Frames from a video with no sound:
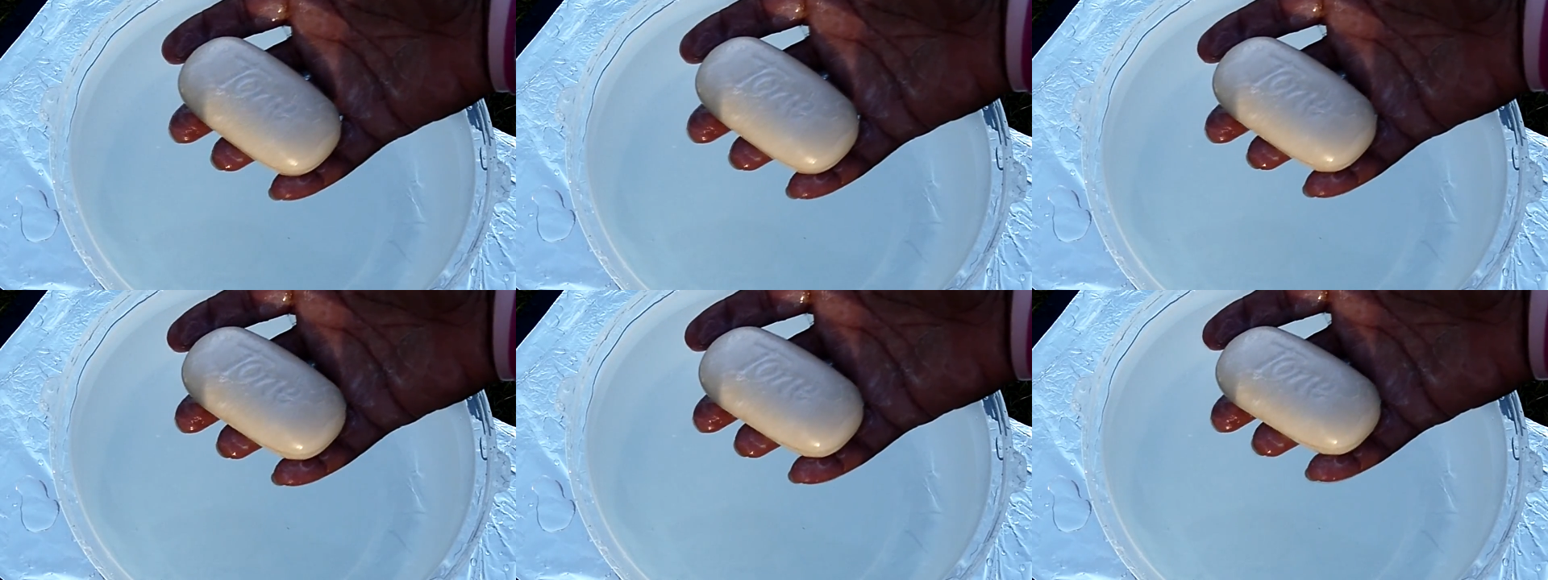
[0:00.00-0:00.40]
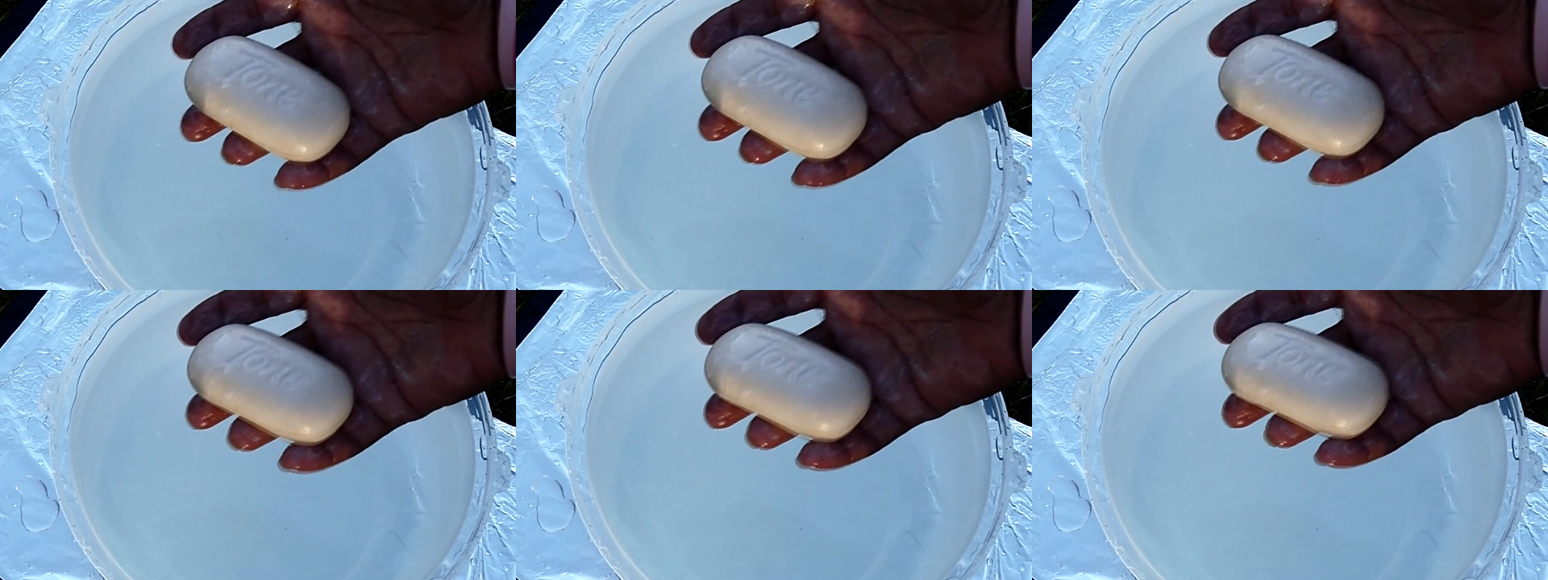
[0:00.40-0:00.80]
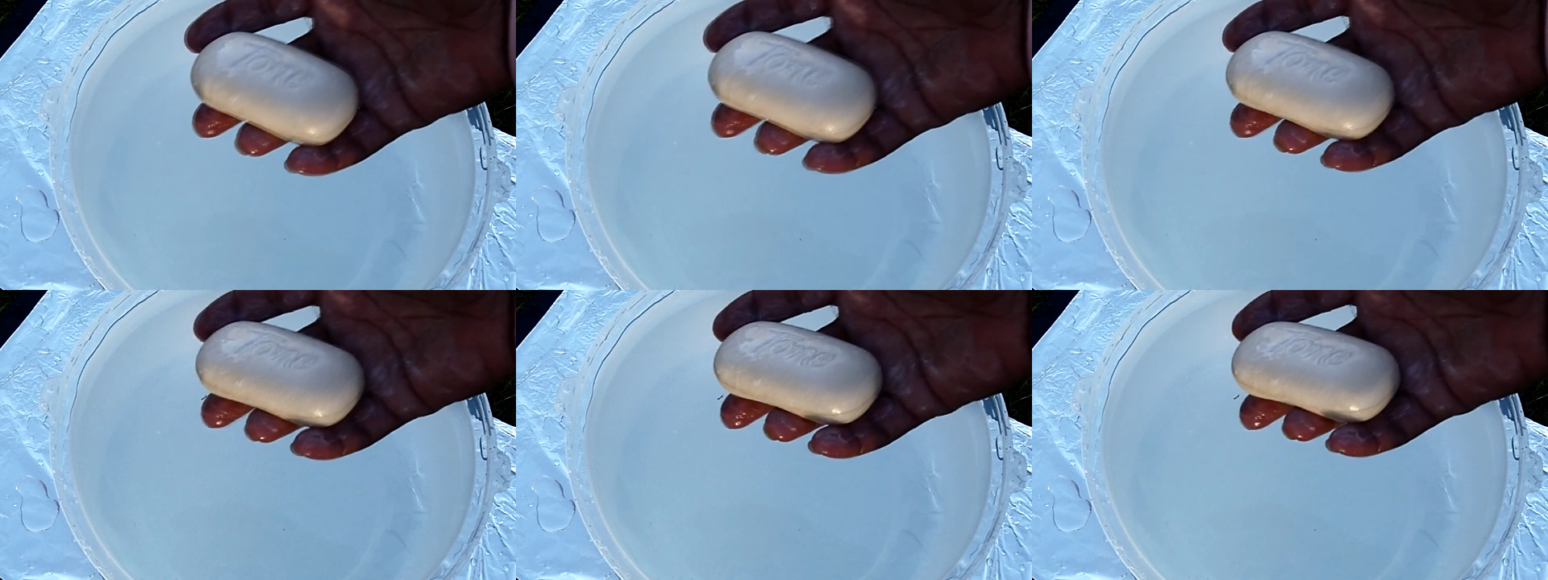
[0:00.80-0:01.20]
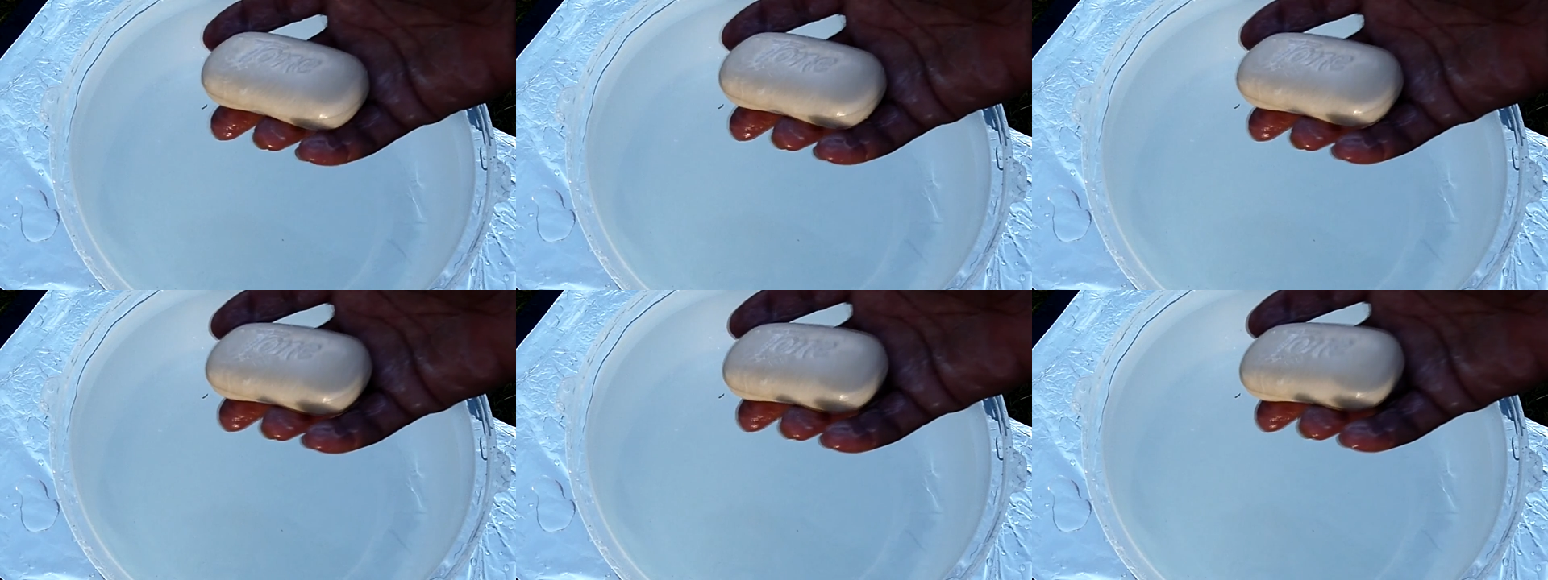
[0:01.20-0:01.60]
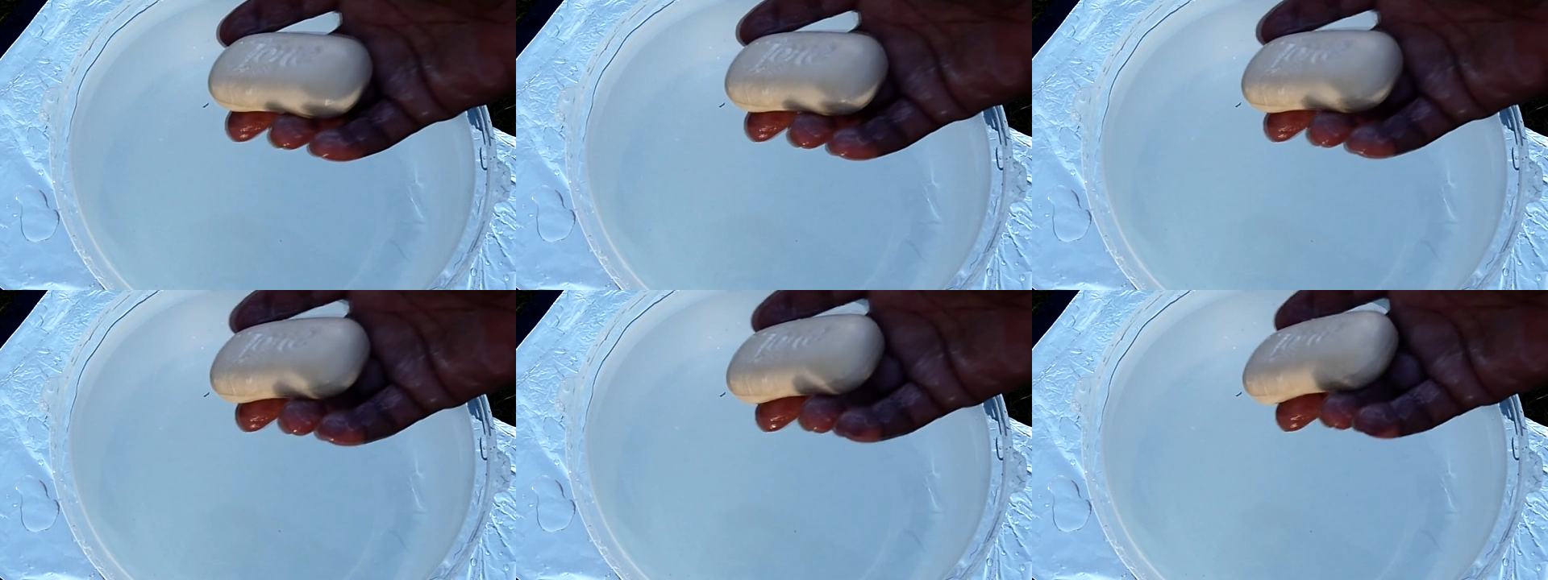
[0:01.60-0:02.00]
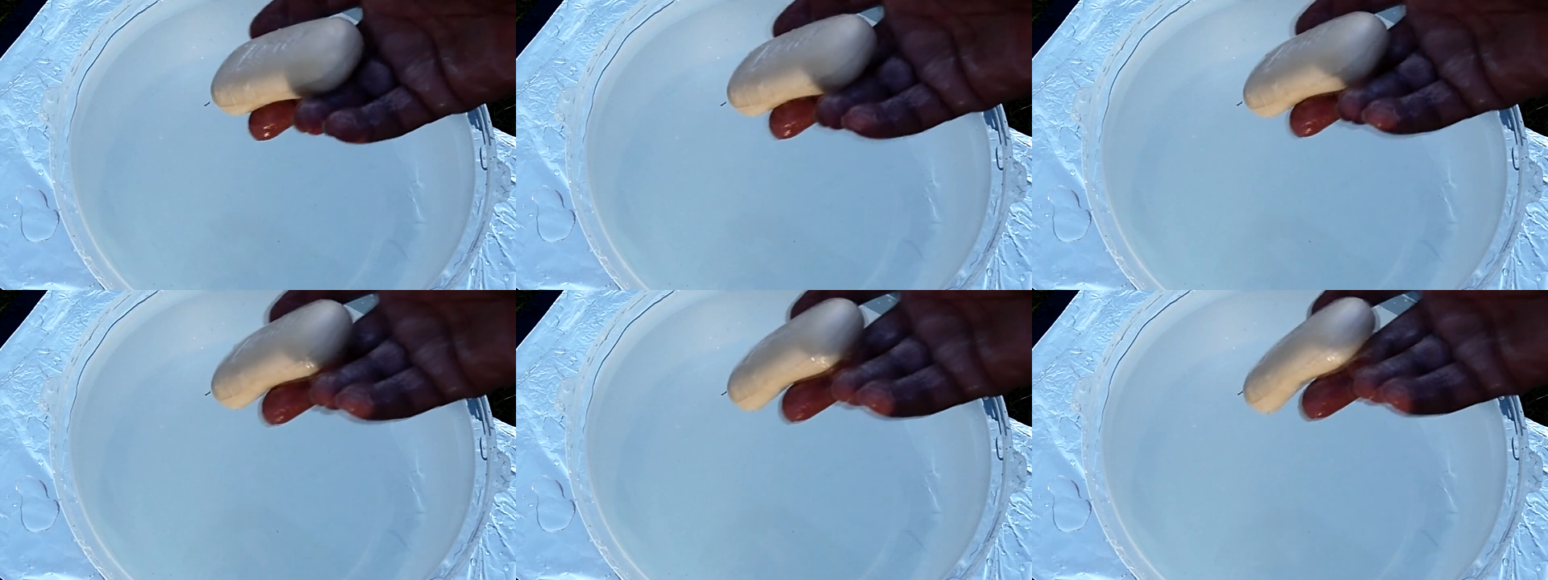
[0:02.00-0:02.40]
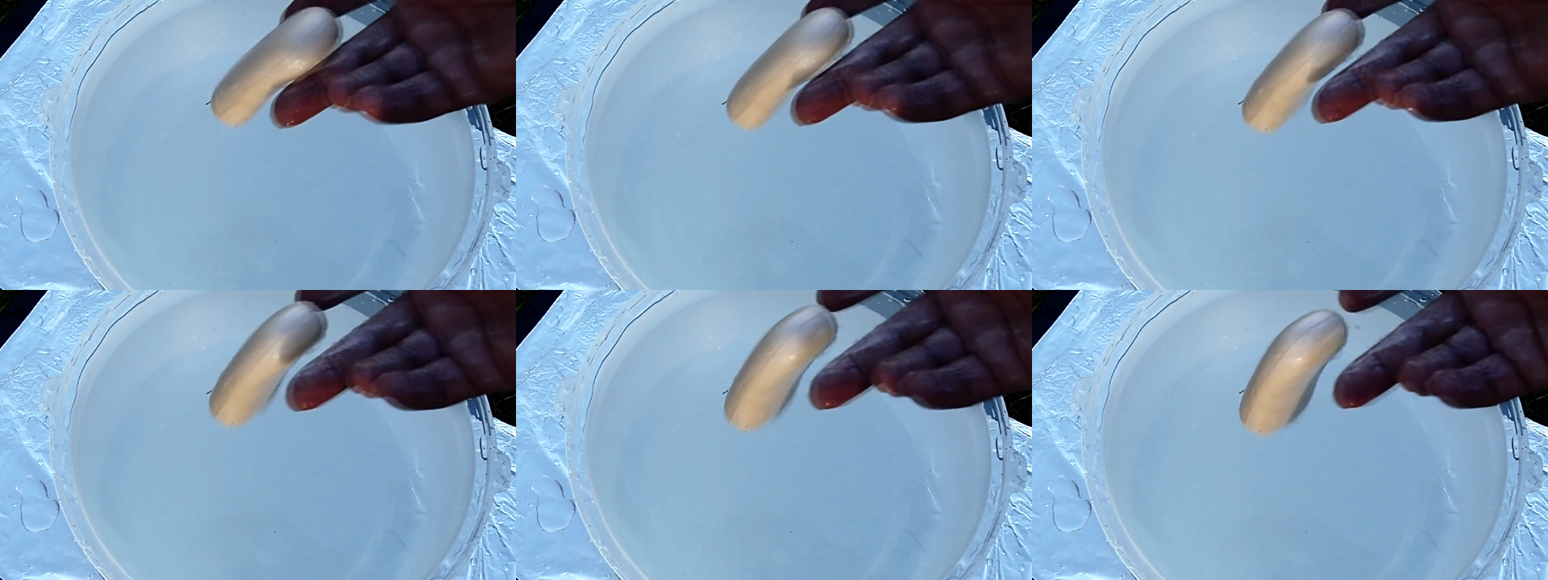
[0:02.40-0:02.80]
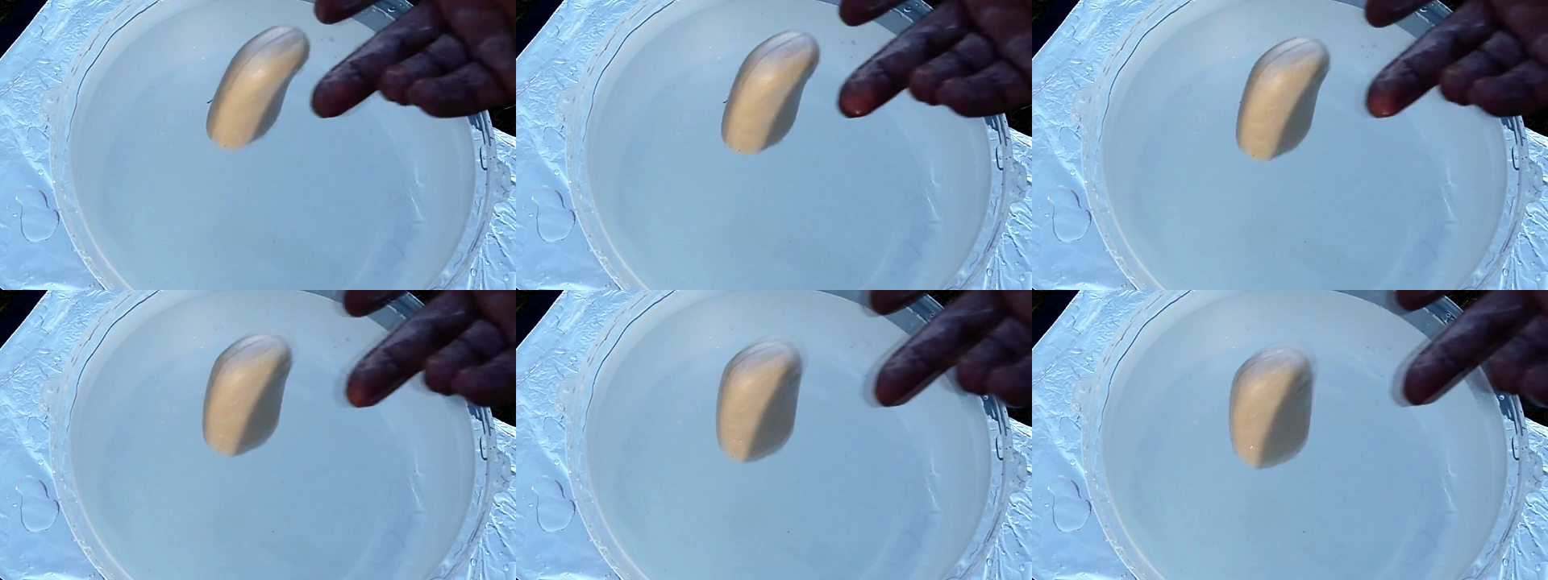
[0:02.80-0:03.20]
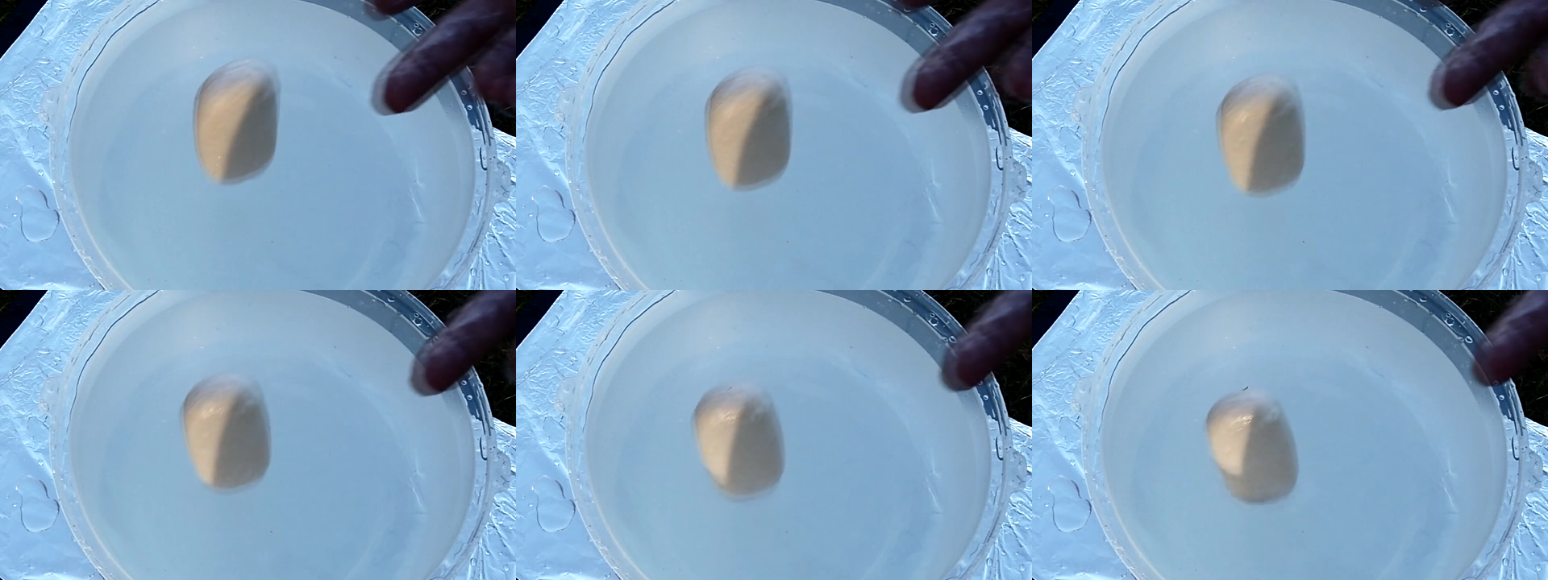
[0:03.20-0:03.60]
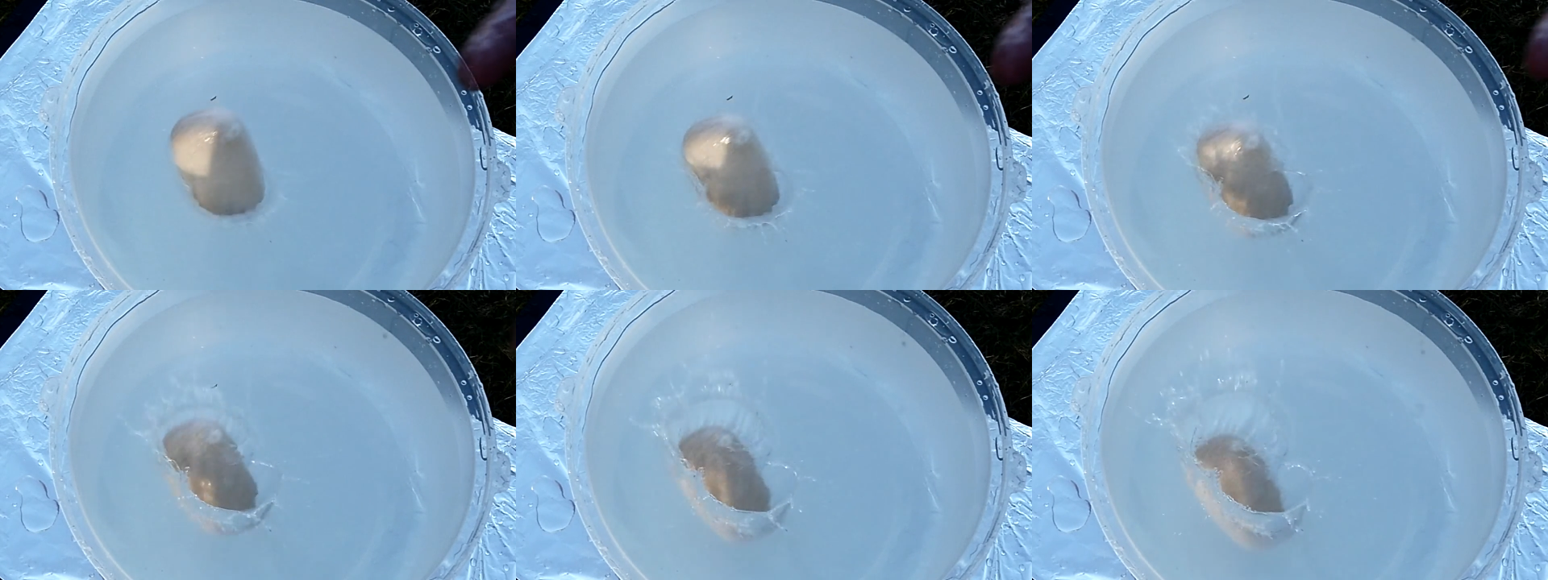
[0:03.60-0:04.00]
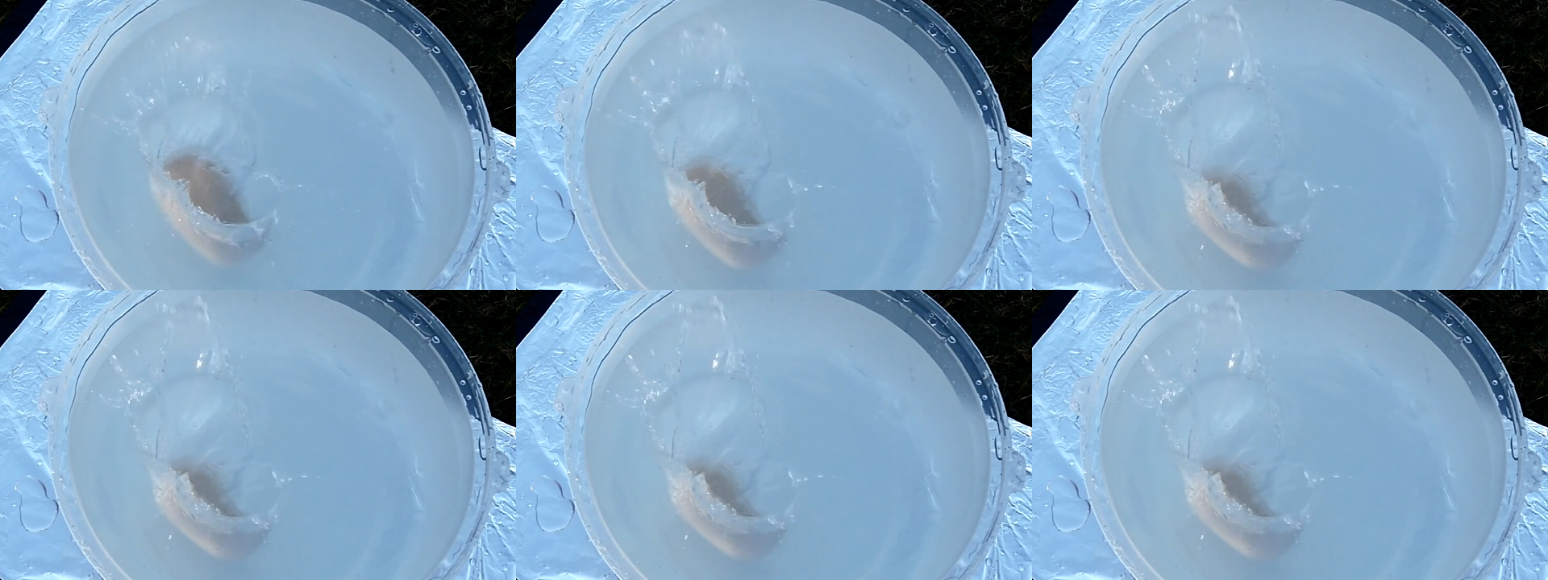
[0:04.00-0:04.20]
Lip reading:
Nobody's mouth can be seen.